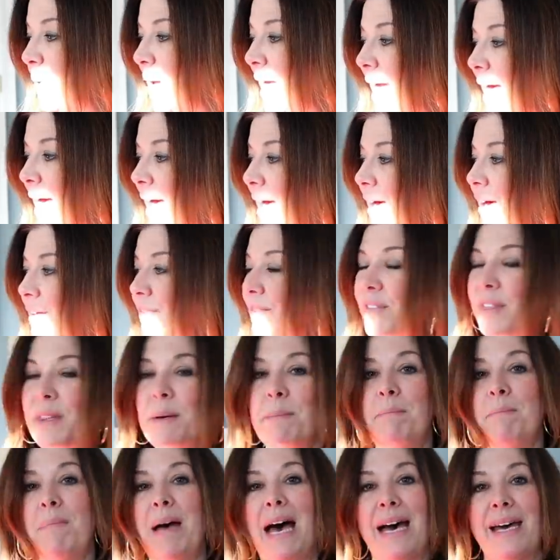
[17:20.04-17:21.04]
have the
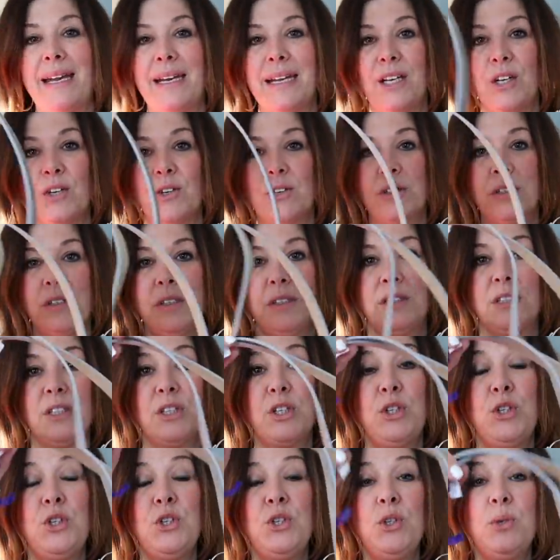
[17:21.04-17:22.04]
Madden Girl
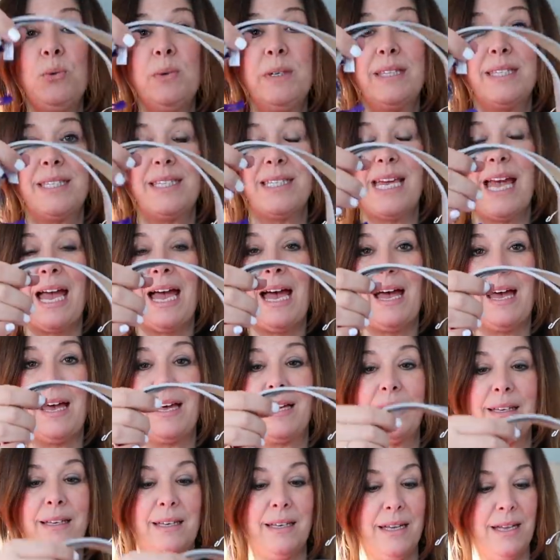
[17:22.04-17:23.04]
Neweth
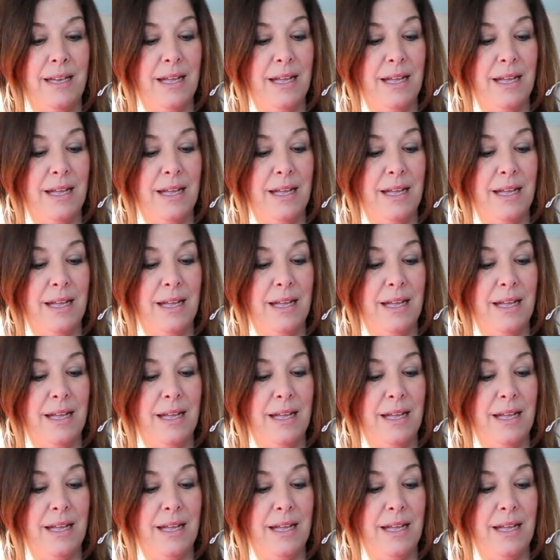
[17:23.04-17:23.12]
tag